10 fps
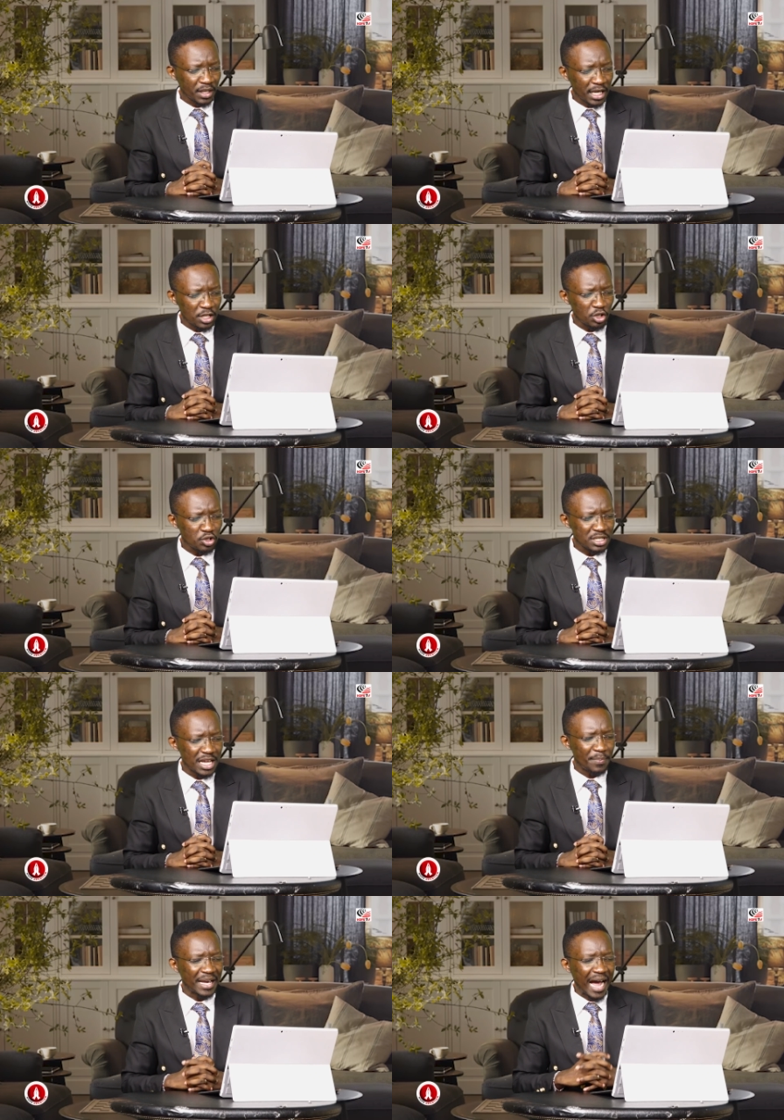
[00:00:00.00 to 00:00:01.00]
It is also
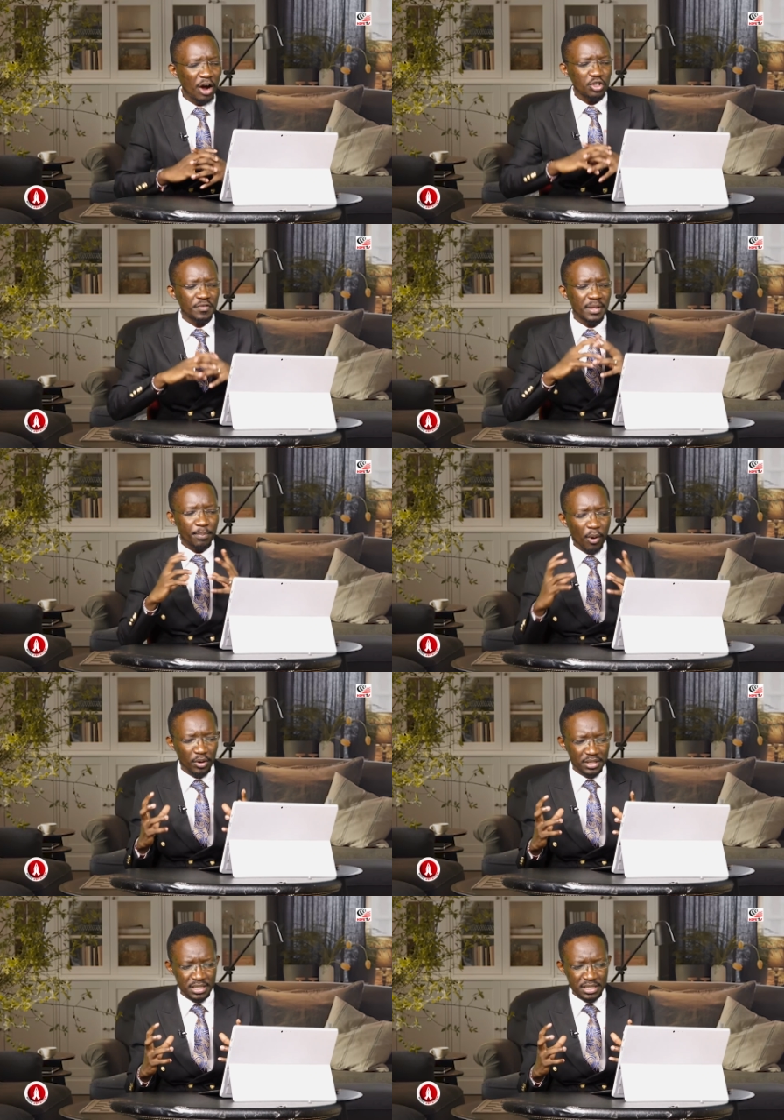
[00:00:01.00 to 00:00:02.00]
stepping out of the
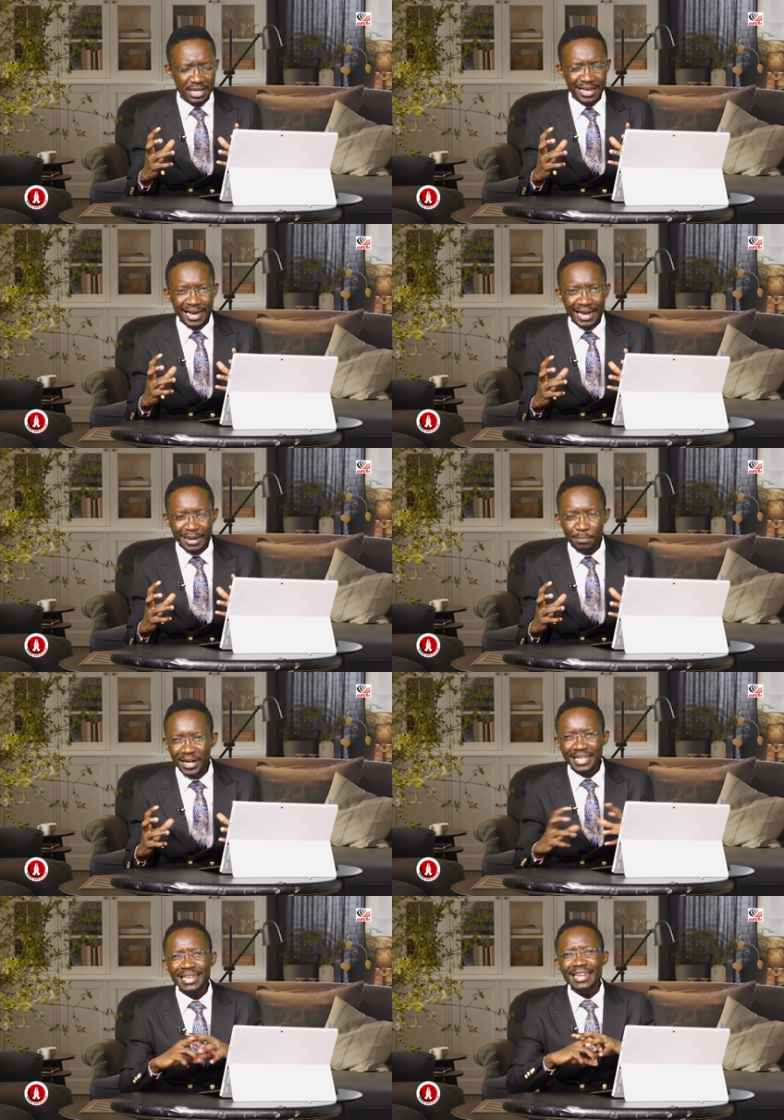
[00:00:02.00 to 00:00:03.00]
box
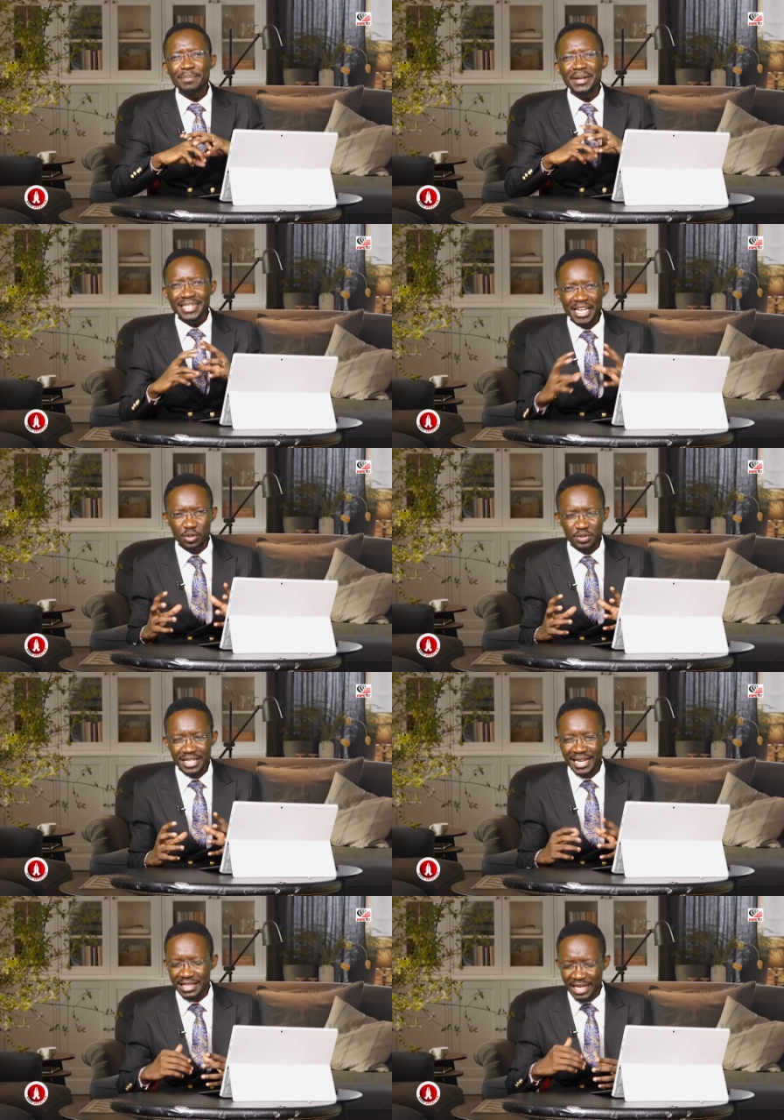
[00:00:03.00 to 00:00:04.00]
breaking limitations.
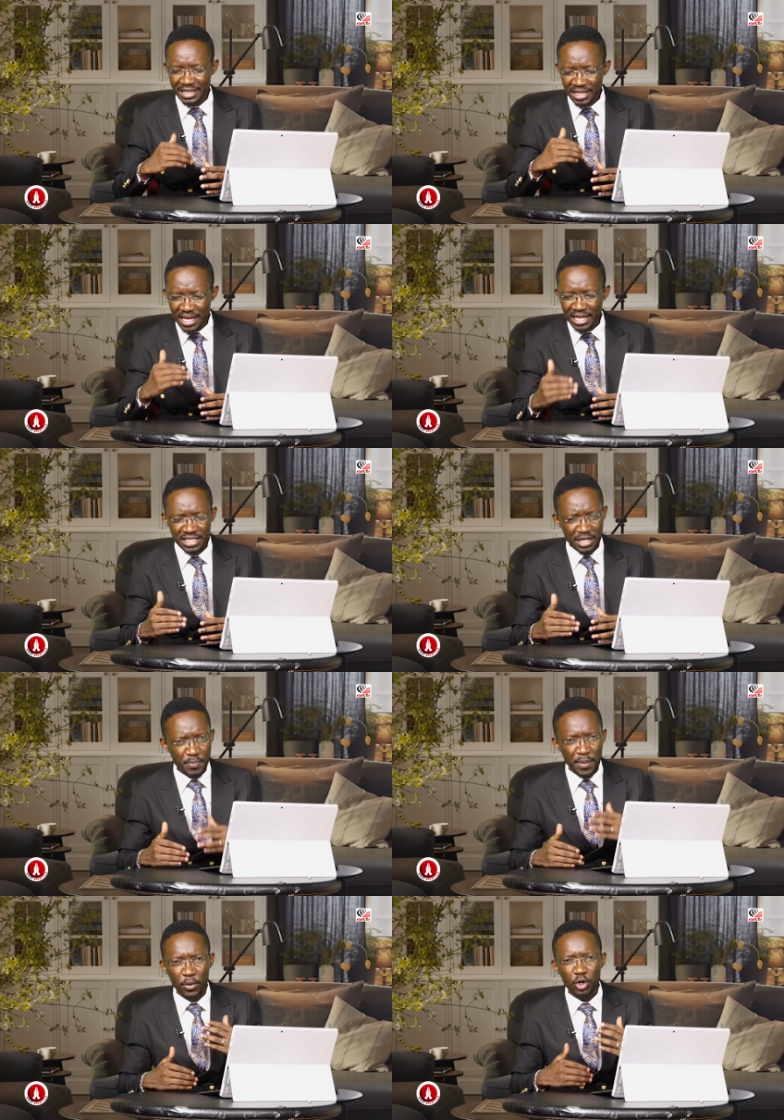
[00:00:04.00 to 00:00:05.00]
There are, there are things that
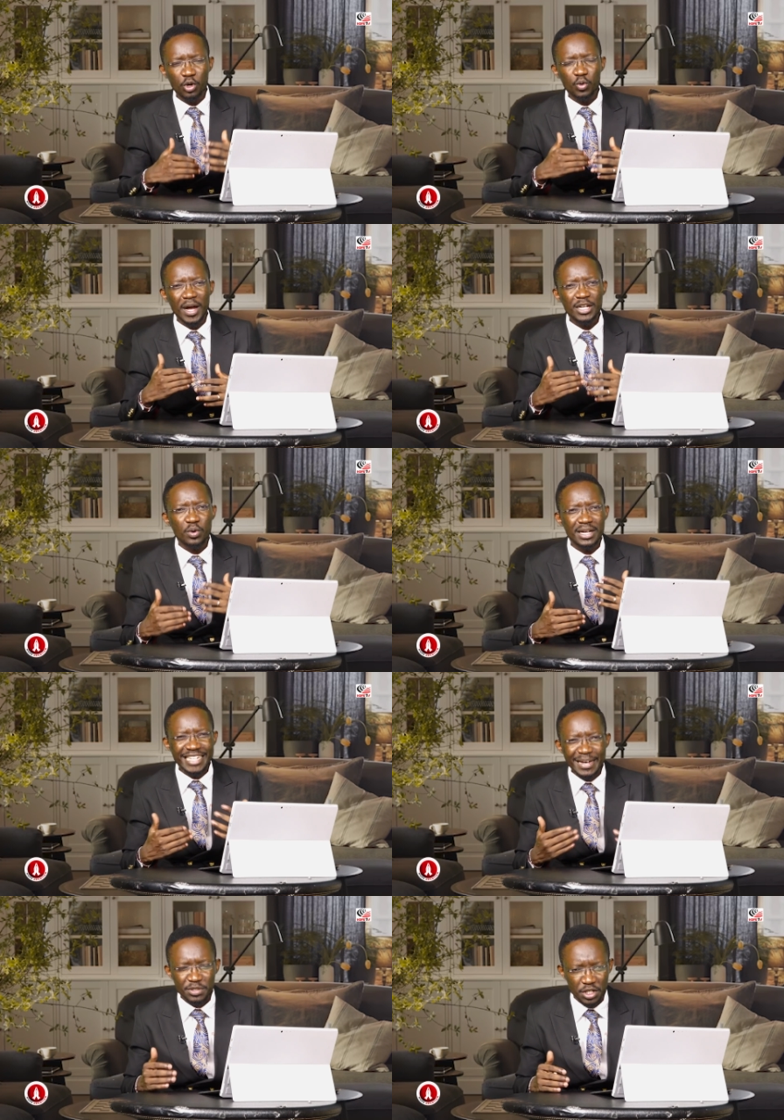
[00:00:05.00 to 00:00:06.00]
people don't want to
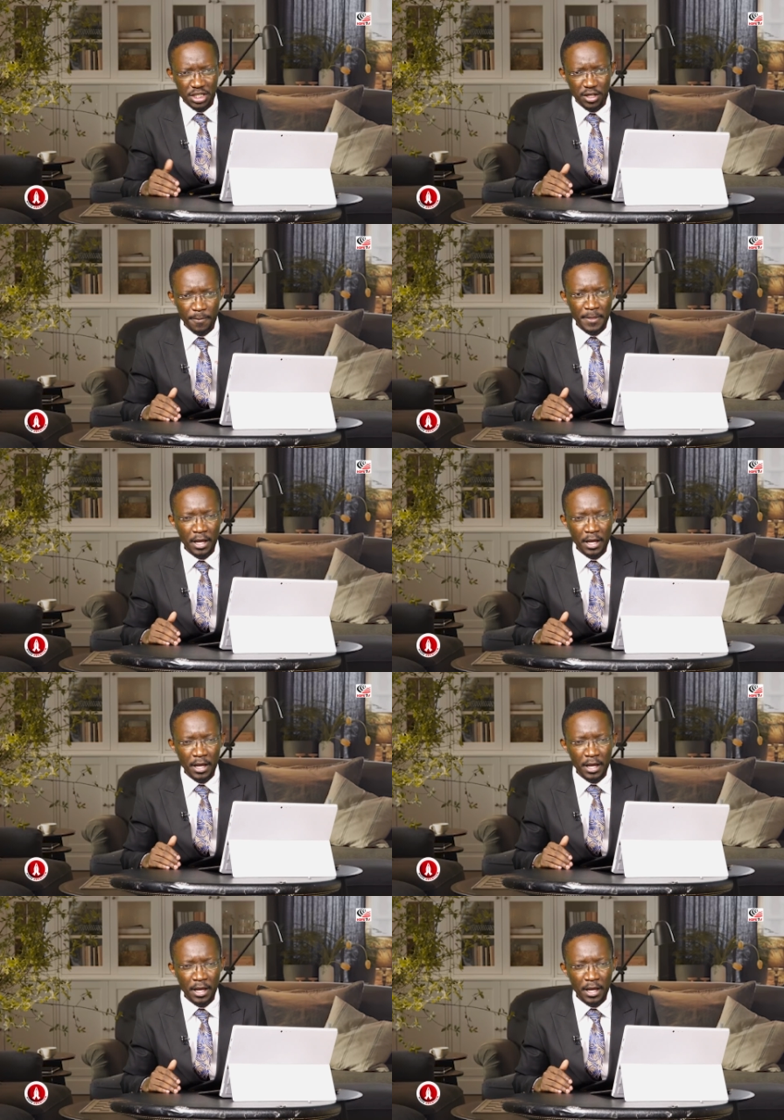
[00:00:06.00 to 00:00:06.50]
attempt to do.